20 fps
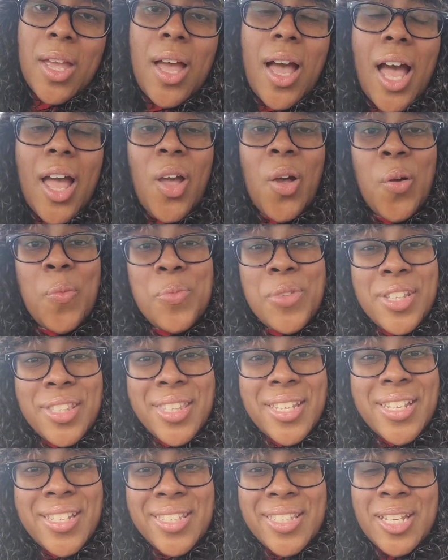I hope that
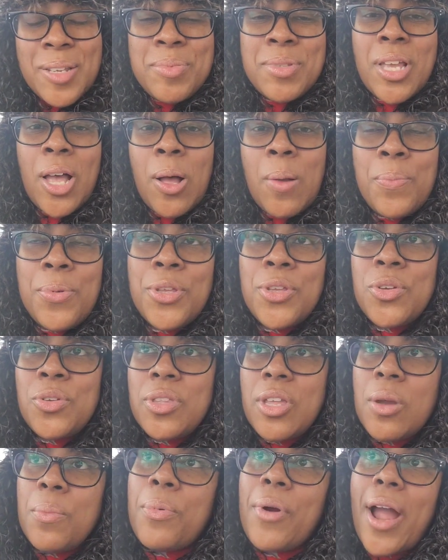these tips help you.
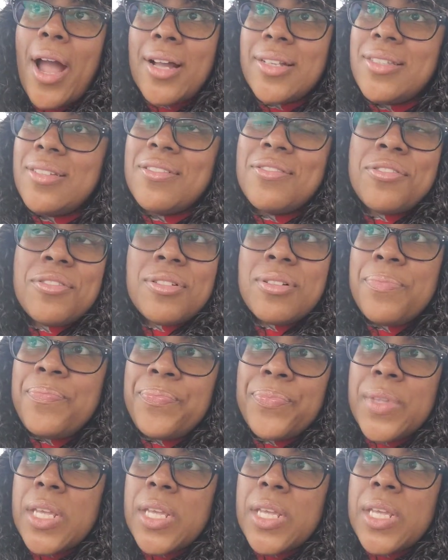They're practical.